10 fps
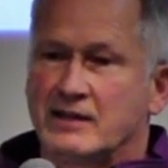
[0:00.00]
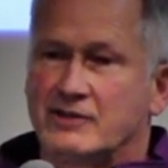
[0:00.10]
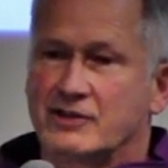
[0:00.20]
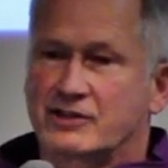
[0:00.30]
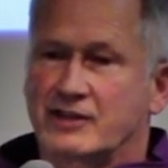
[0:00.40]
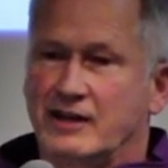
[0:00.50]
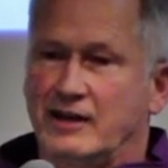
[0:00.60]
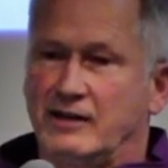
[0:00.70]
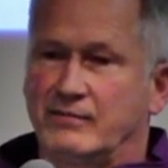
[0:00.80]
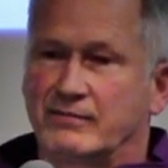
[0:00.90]
just
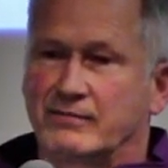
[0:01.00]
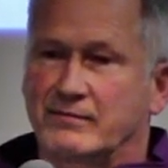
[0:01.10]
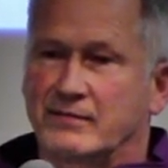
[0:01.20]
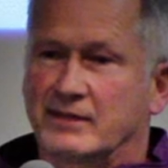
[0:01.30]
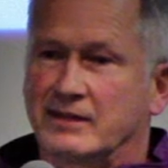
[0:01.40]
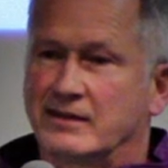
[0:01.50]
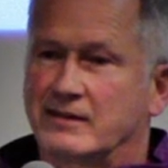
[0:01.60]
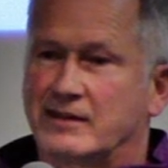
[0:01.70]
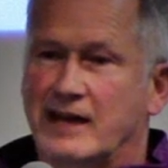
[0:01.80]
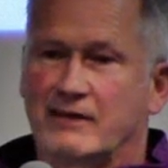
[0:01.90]

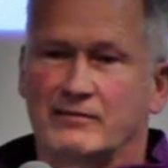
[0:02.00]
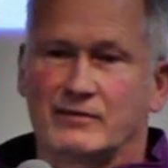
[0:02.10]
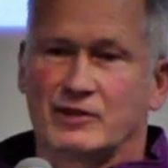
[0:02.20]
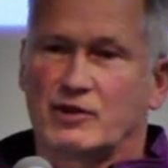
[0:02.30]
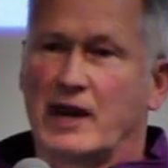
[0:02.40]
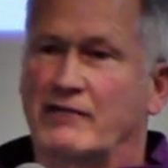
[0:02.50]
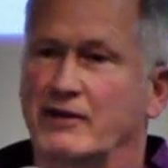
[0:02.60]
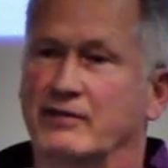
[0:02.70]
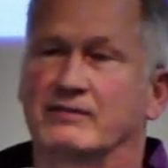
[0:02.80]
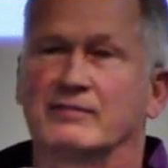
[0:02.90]
kind of, my
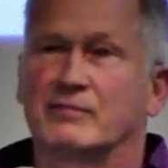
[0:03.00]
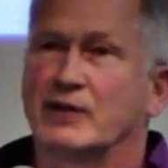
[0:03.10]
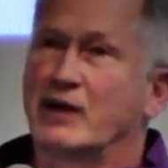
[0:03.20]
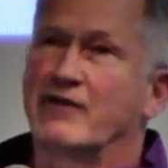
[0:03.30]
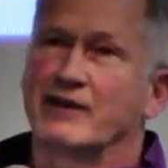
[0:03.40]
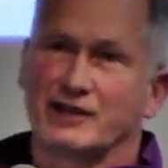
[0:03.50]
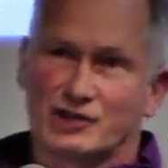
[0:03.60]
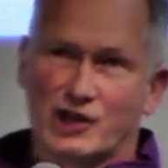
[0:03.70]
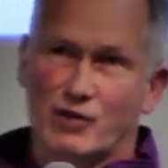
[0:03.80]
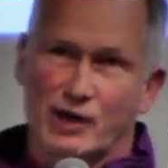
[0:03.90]
driver
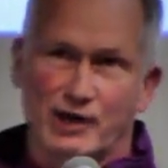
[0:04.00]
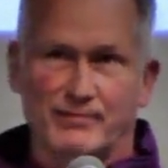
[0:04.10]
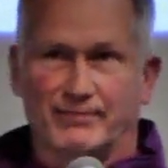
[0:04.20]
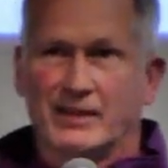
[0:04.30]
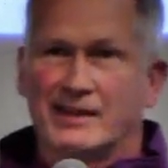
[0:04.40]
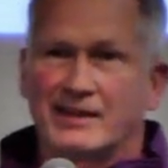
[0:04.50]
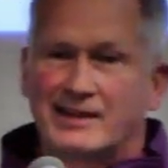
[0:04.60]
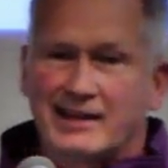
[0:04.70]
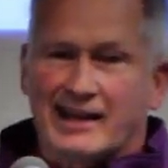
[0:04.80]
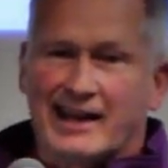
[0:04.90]
didn't show up,
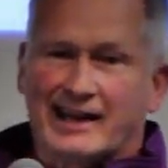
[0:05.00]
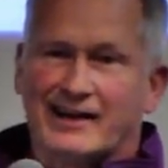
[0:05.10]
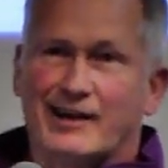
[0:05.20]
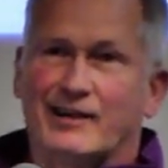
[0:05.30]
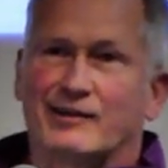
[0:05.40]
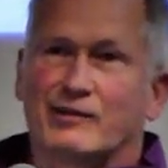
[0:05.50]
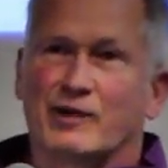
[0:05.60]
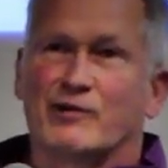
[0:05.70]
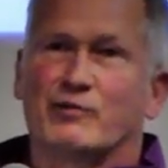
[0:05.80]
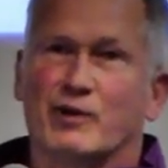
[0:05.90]
and we